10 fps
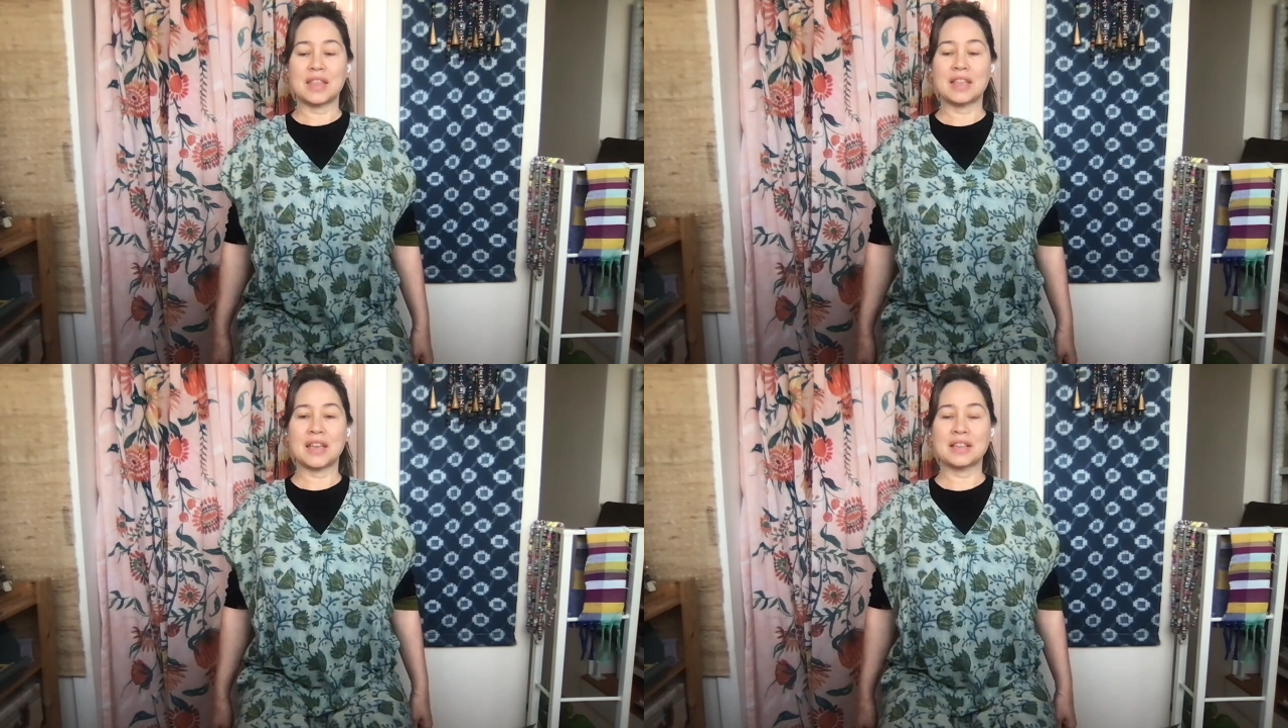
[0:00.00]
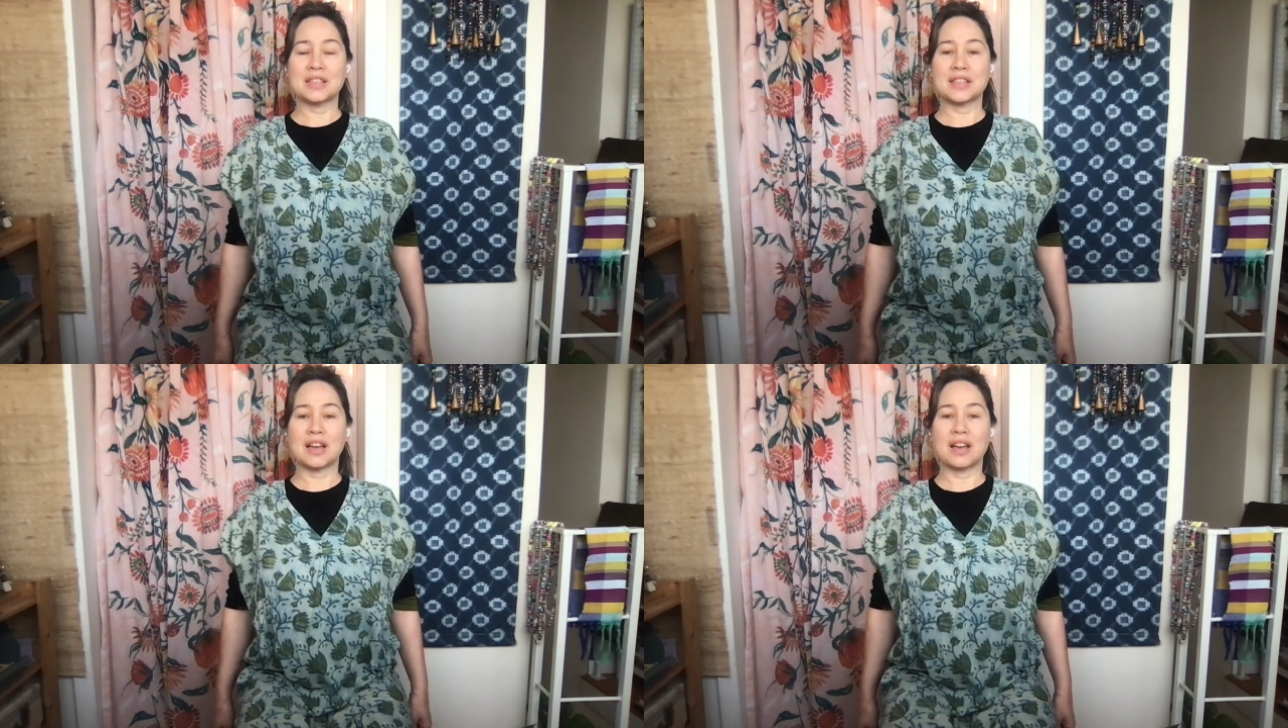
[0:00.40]
The
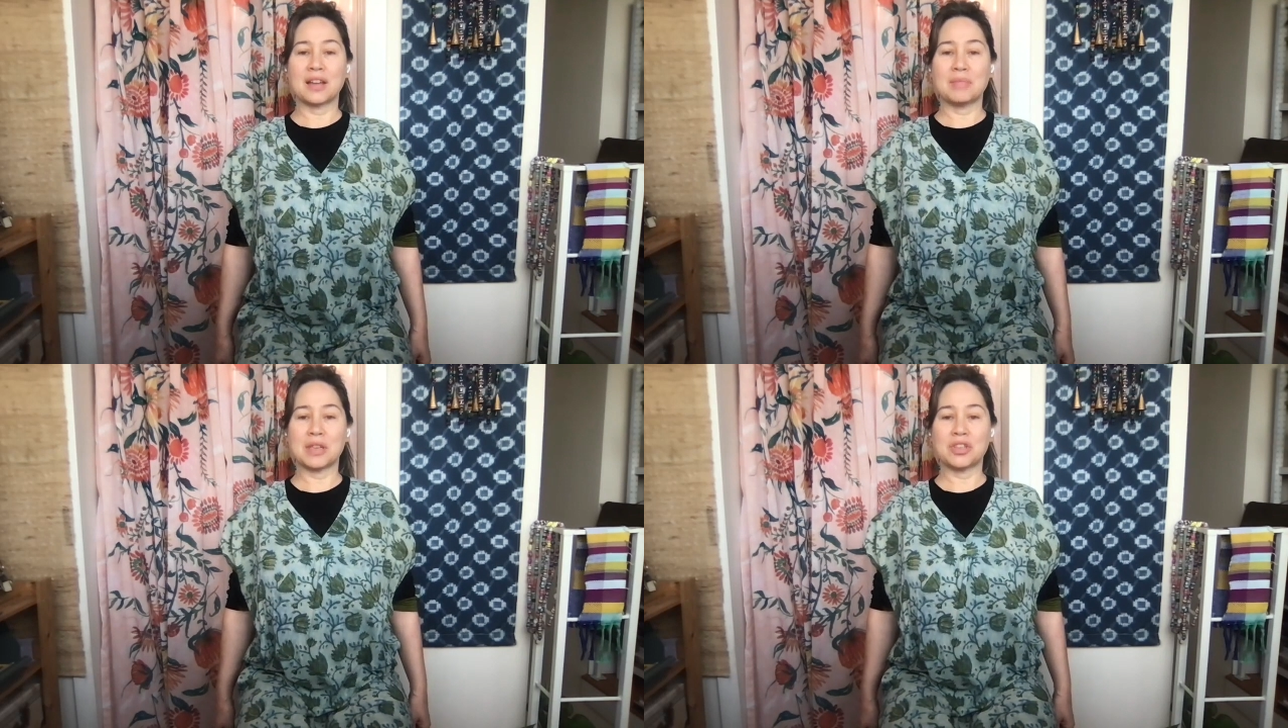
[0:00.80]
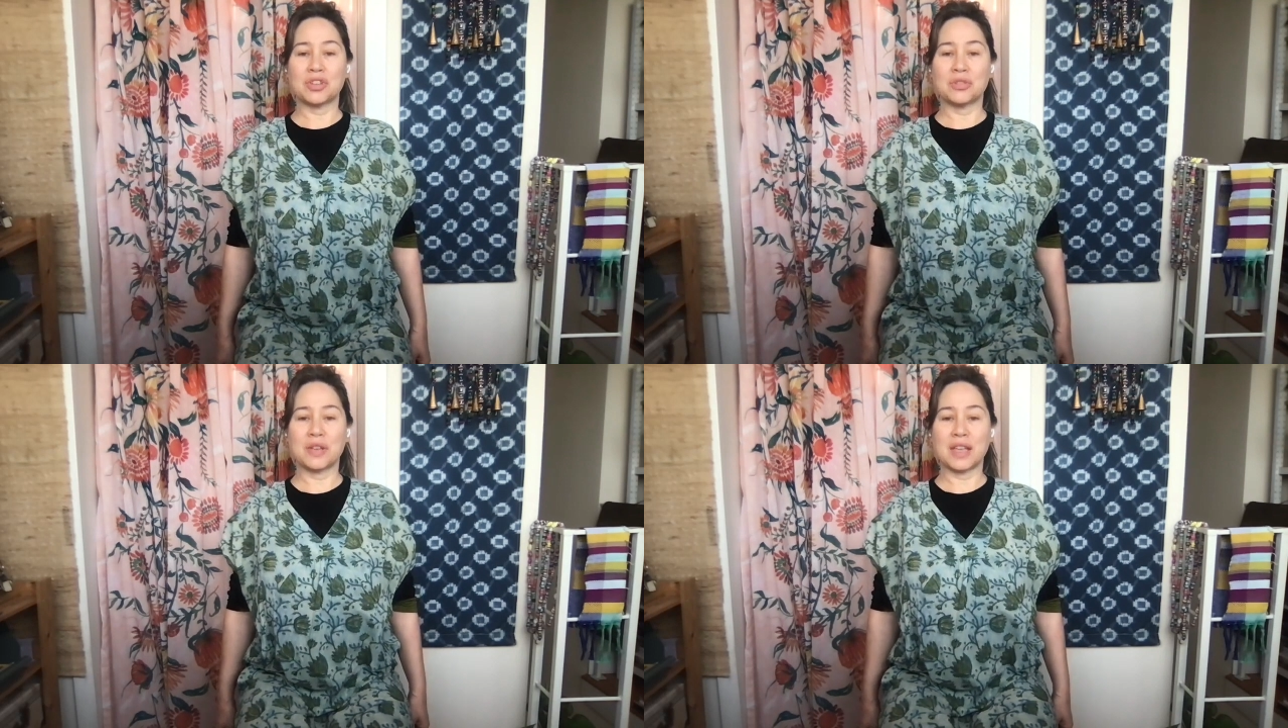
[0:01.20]
next time
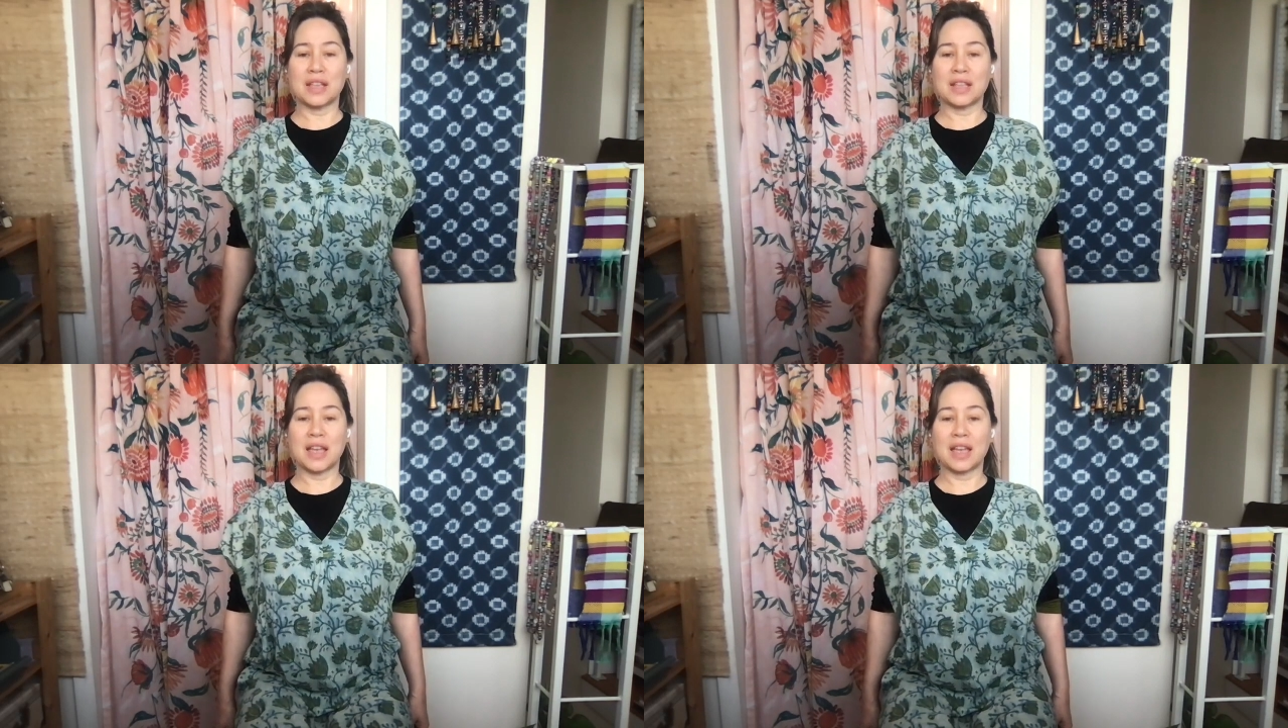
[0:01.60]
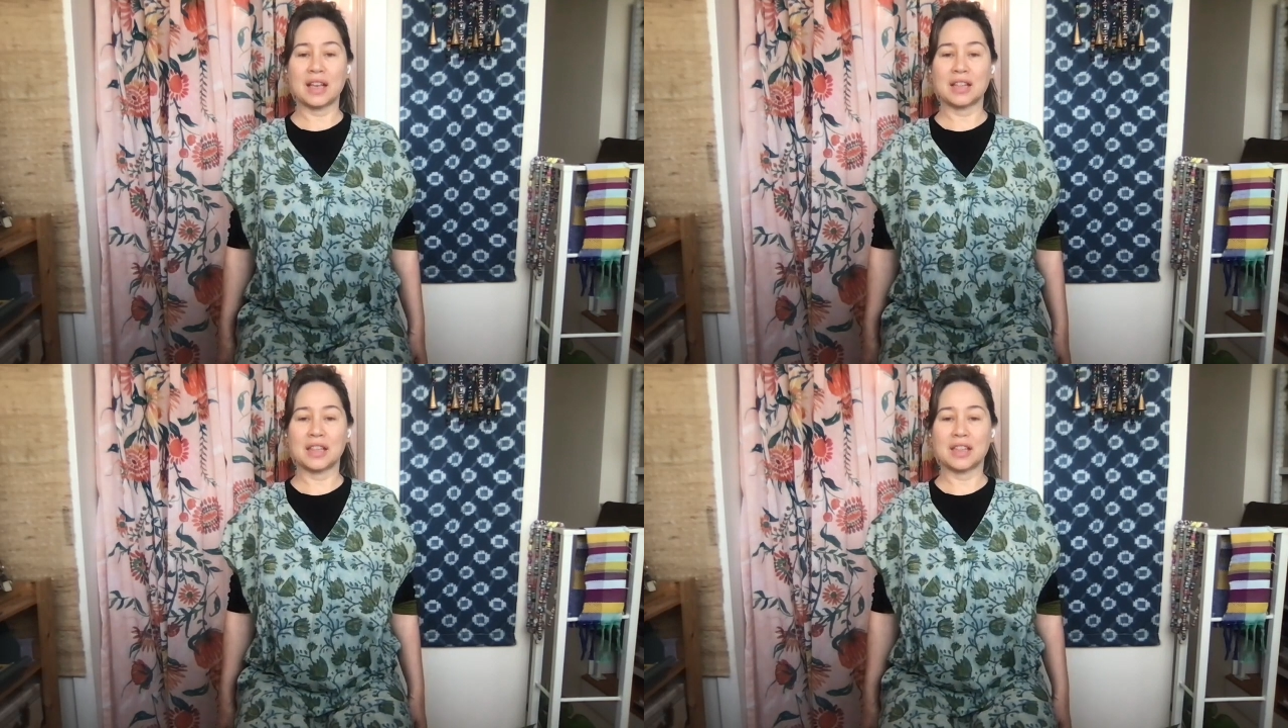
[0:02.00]
that you
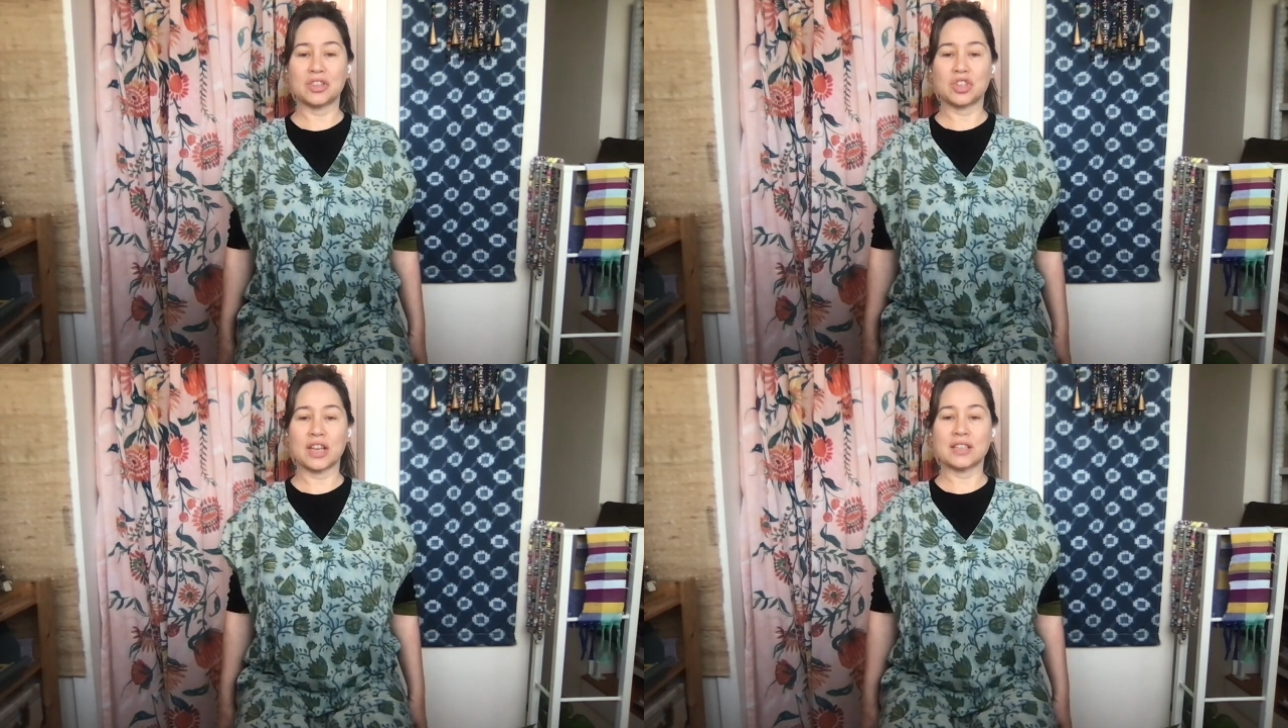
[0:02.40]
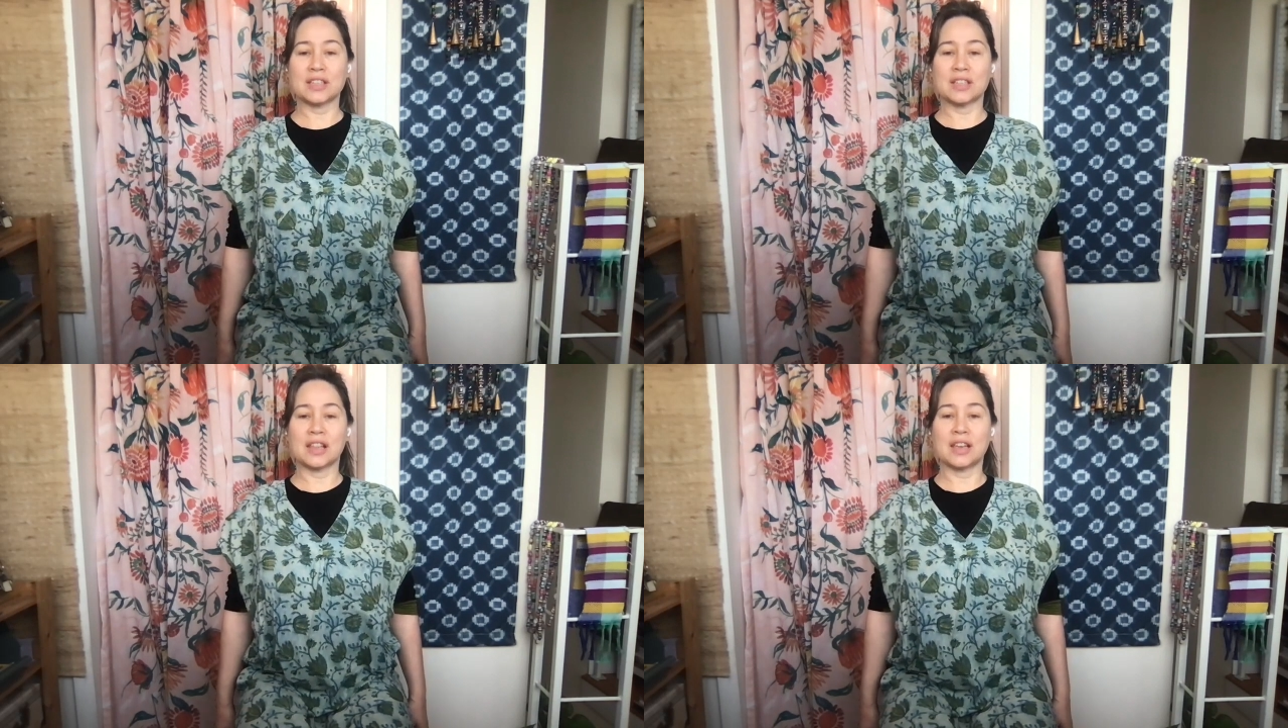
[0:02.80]
inhale and the
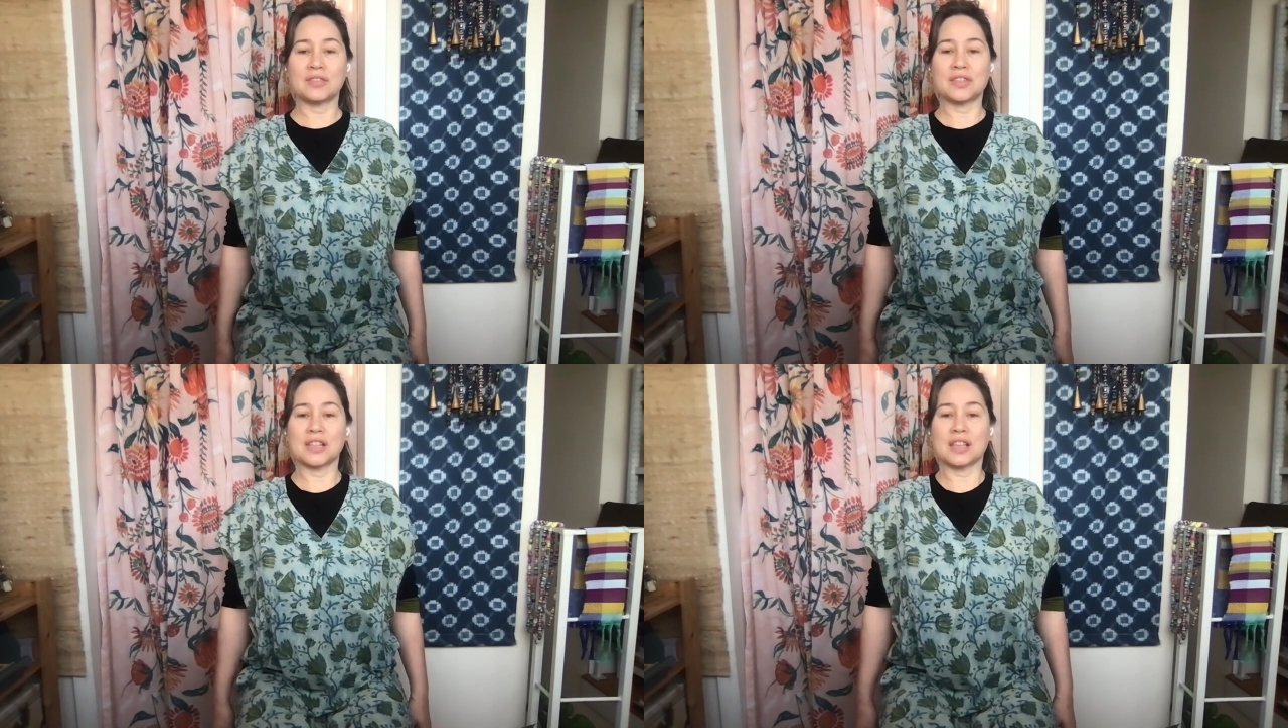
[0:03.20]
chest lifts,